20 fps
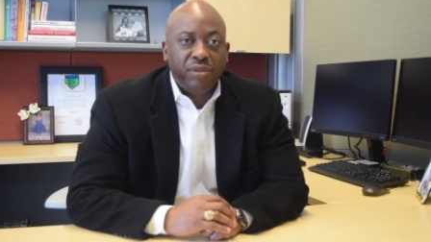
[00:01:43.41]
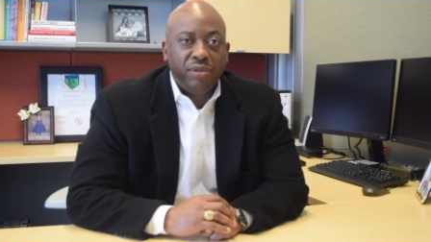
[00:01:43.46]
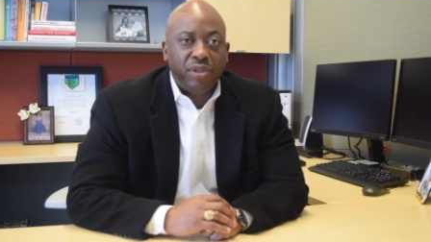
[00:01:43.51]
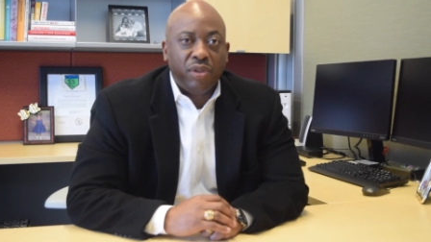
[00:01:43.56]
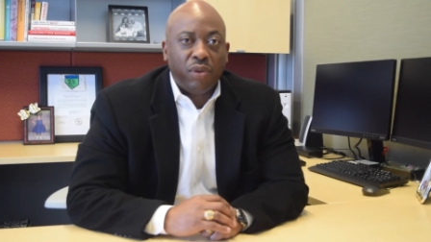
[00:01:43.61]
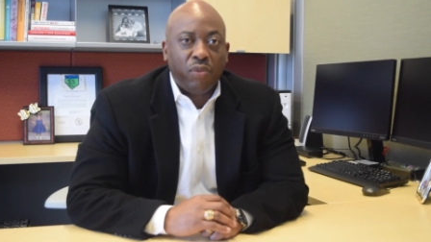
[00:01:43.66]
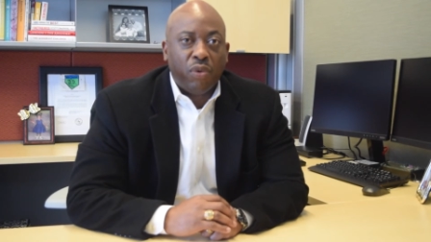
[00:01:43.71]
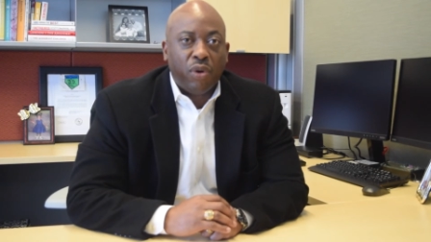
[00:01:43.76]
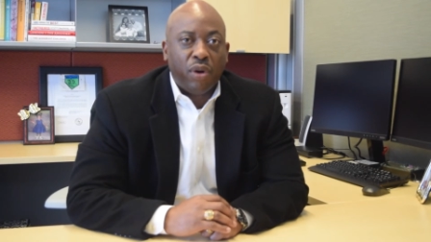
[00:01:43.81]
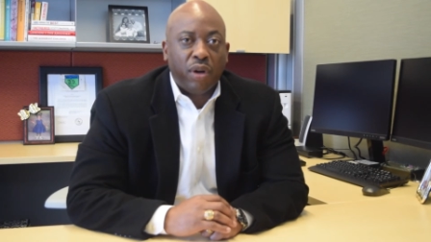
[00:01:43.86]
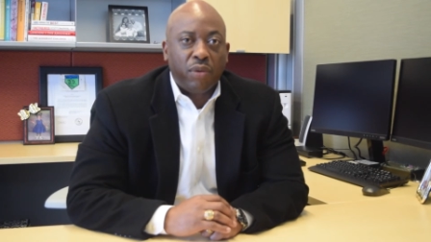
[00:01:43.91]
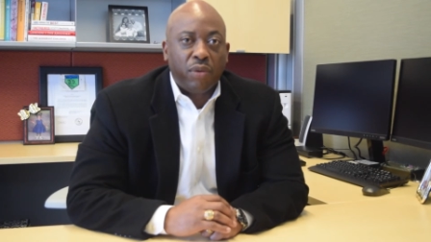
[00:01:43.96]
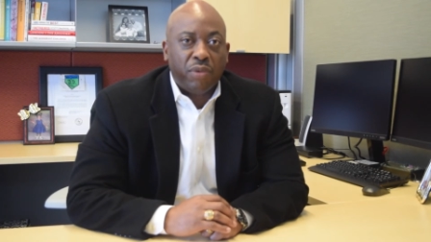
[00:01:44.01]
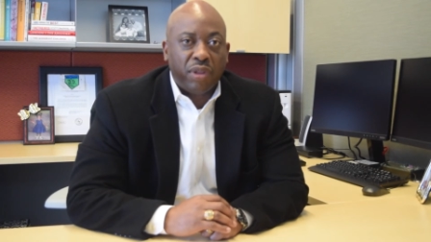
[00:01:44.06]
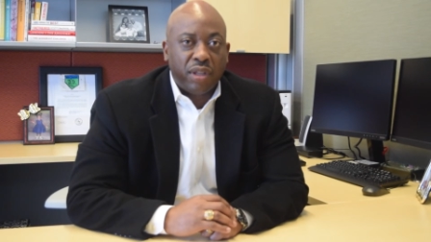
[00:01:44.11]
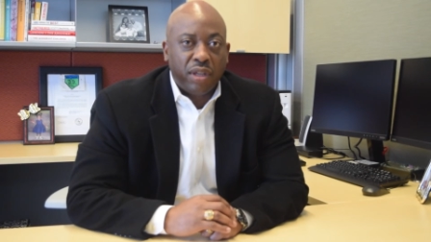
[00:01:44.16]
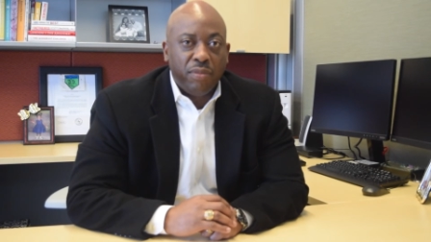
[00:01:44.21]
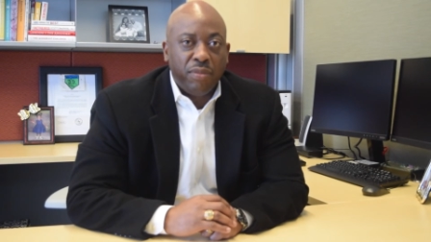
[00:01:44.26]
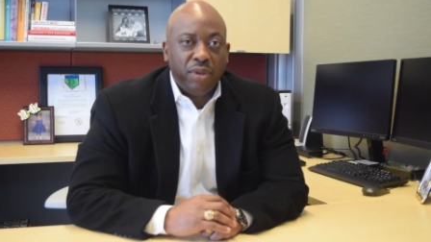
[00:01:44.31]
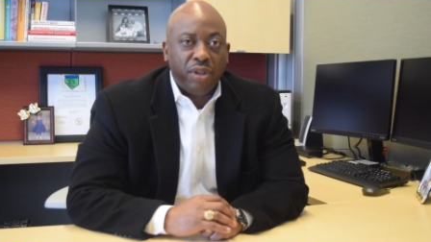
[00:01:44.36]
to work with
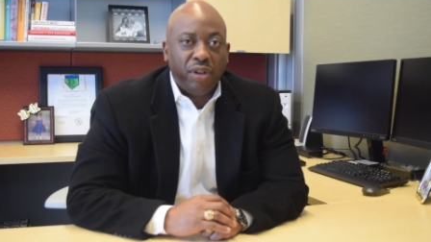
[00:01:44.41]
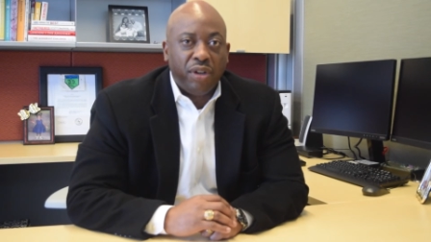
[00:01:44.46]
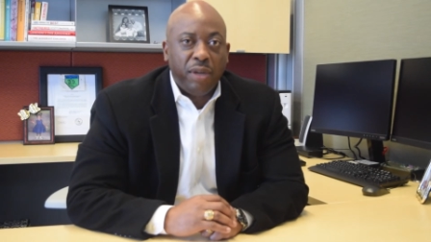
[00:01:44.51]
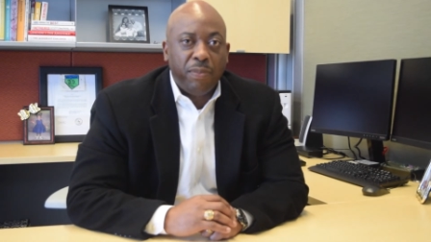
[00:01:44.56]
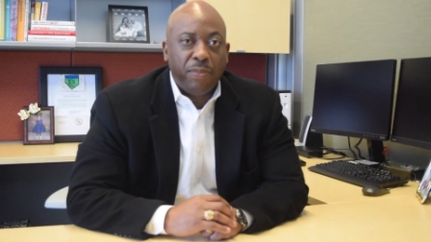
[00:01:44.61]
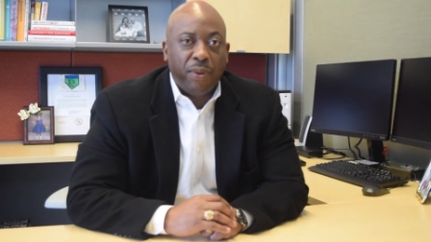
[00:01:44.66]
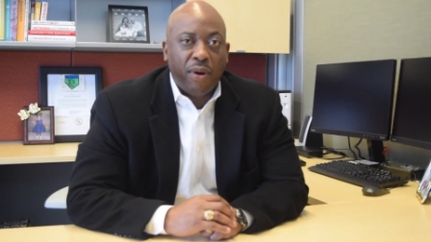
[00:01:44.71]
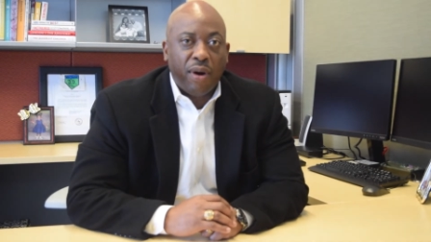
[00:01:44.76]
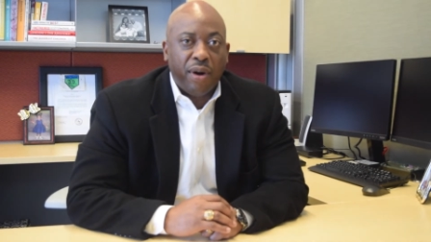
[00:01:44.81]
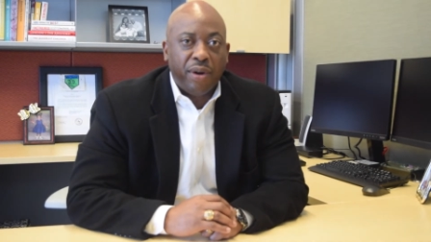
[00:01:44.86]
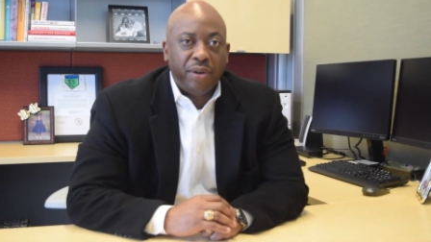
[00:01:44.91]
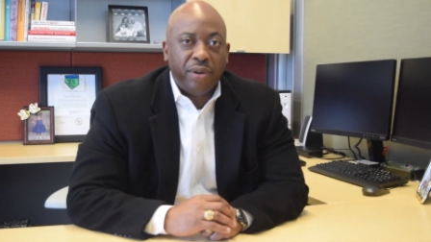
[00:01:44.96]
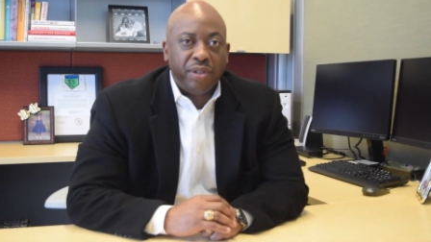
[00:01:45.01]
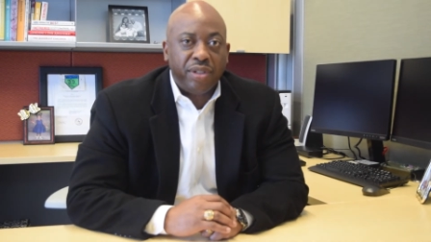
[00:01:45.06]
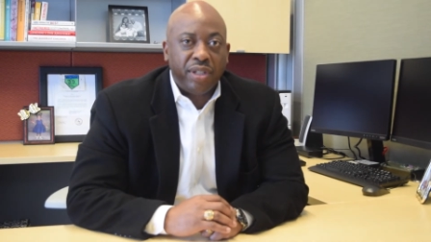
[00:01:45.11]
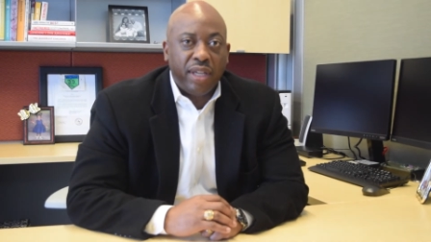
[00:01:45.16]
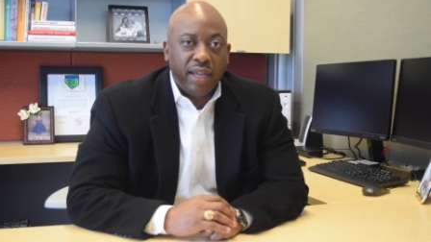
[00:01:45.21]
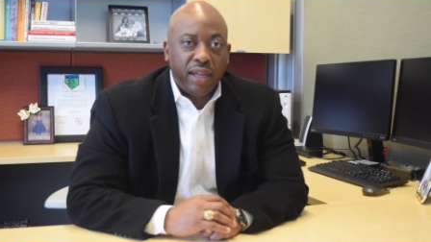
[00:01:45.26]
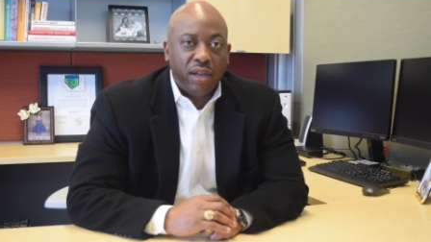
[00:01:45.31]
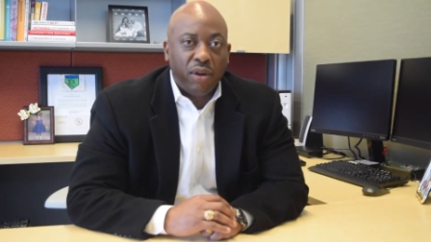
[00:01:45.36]
community partners
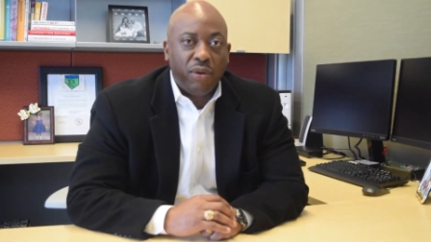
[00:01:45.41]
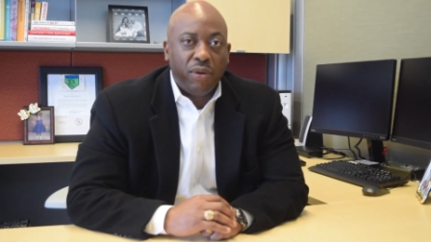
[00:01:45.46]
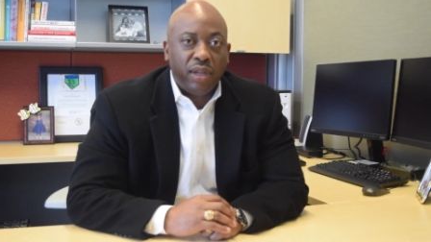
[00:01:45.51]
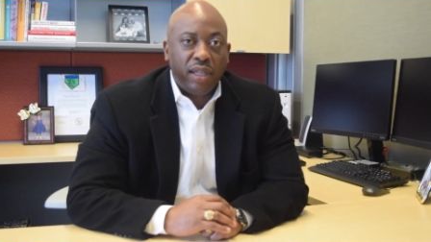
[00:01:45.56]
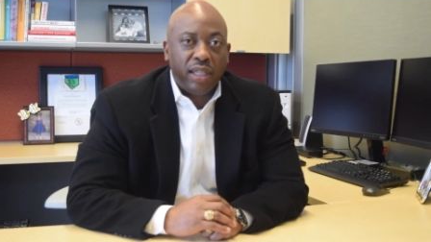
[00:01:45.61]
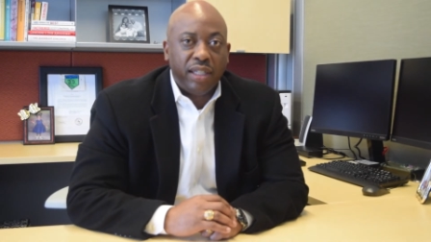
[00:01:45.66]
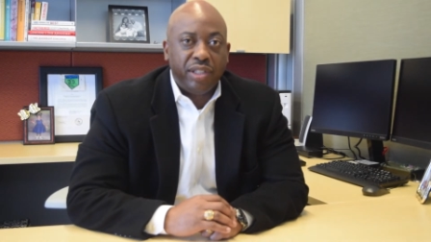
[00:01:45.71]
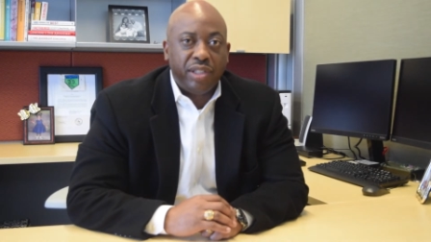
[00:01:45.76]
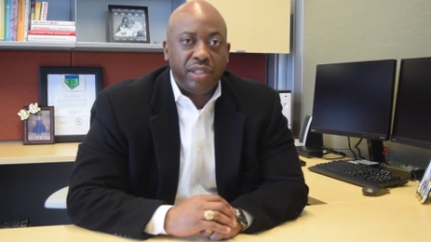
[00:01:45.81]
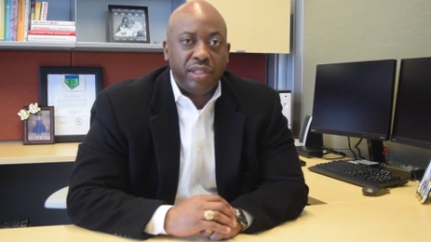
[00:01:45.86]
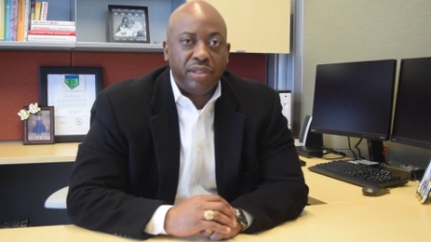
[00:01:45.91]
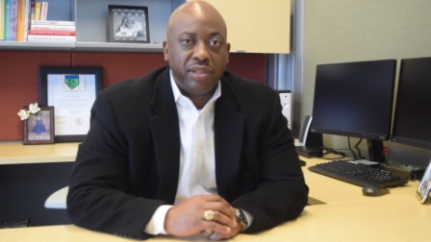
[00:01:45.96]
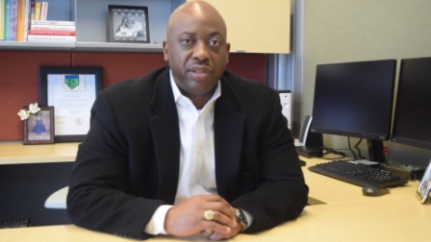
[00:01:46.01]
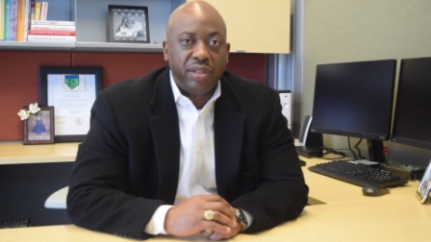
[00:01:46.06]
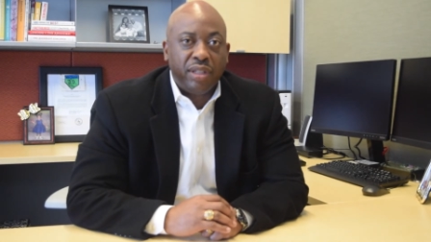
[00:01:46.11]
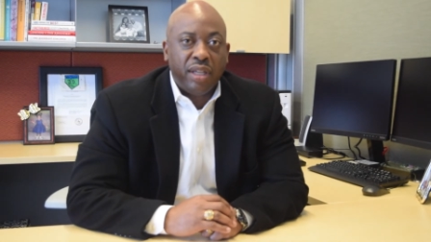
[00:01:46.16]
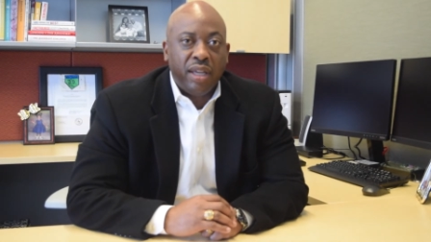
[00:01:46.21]
and coalitions